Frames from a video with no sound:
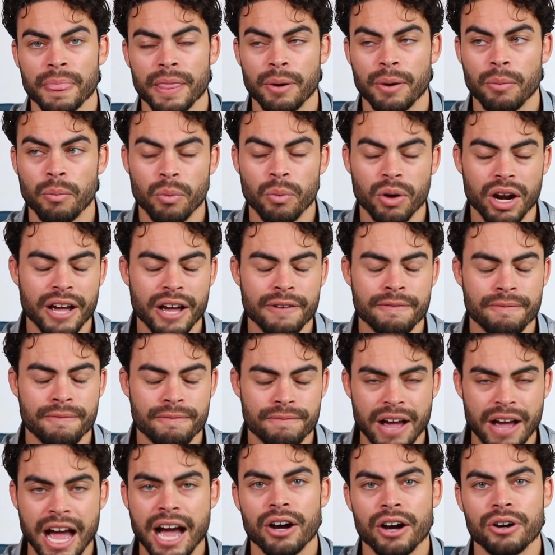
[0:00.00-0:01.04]
And what I've
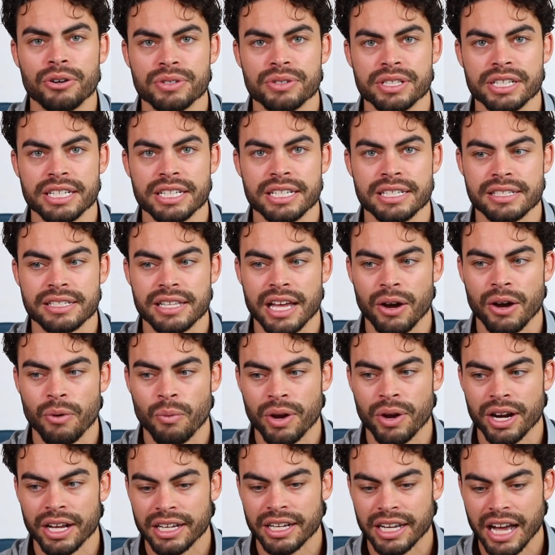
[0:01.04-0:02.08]
found is that
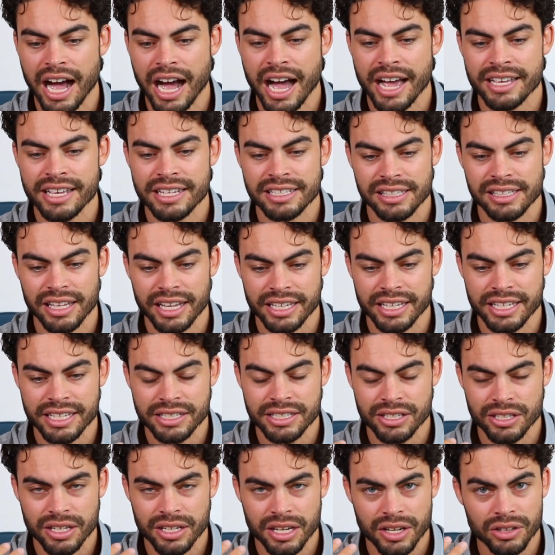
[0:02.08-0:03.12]
when a guy is like,
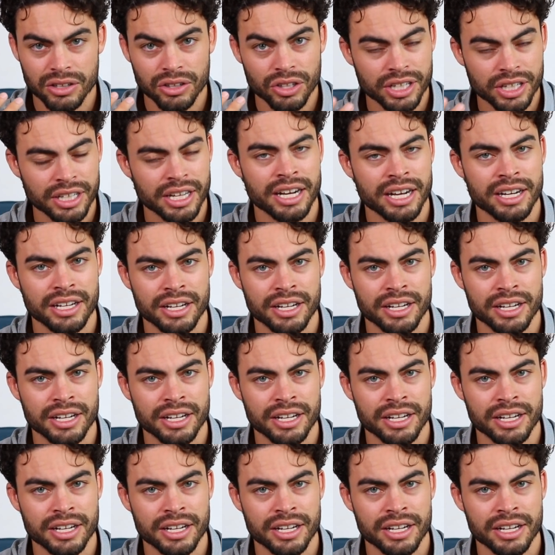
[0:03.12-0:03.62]
he's looking at an